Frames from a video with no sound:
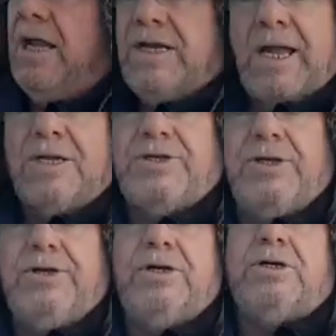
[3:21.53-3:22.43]

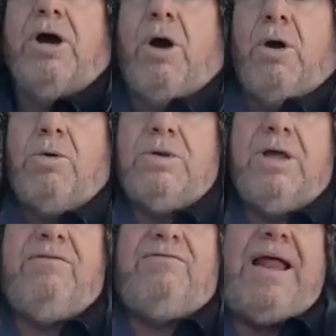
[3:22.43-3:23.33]
Nelson,
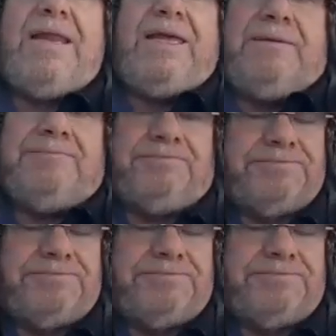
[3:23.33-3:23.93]
Colne Valley.